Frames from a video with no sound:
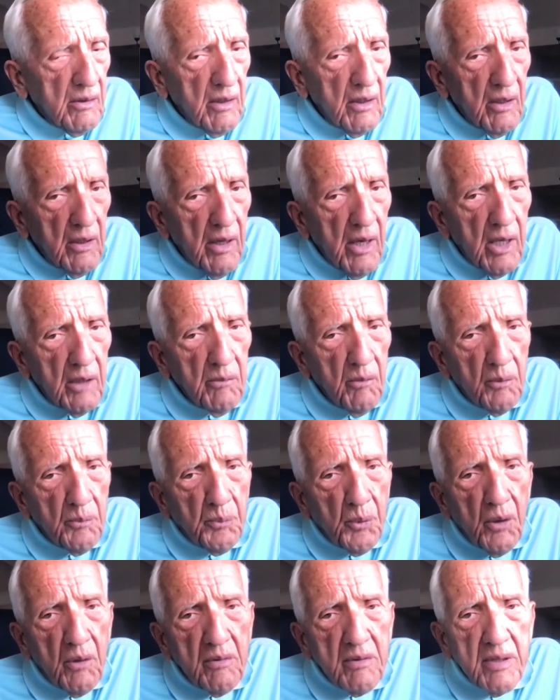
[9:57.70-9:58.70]
animal
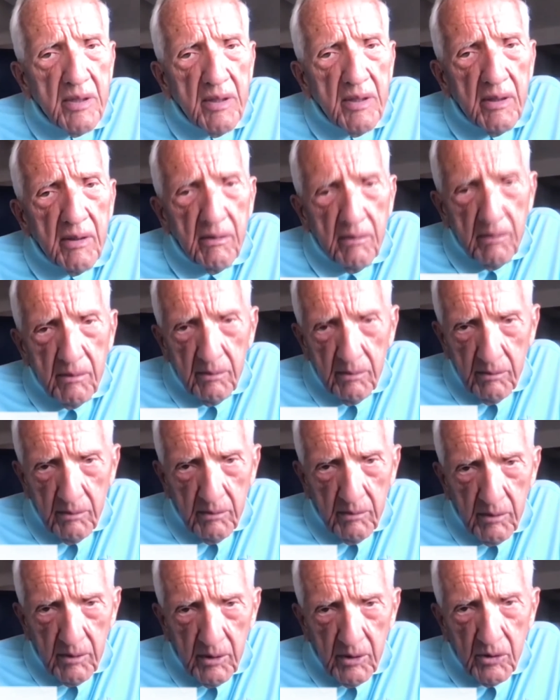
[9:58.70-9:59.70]
protein,
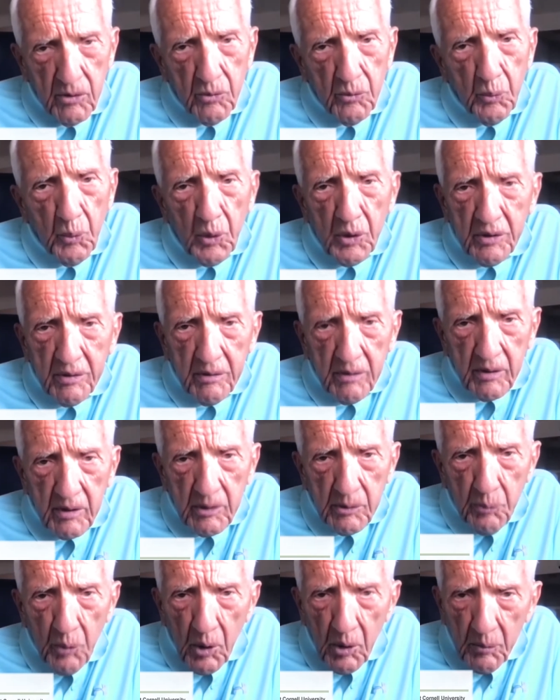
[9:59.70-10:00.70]
and this is what the
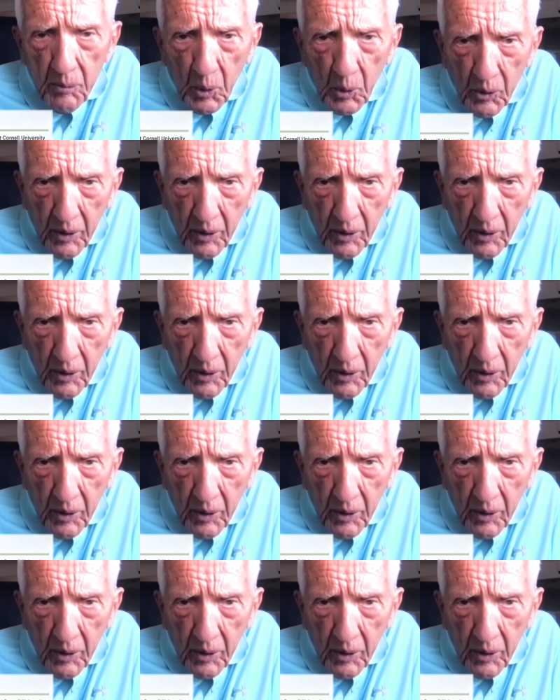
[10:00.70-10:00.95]
experimental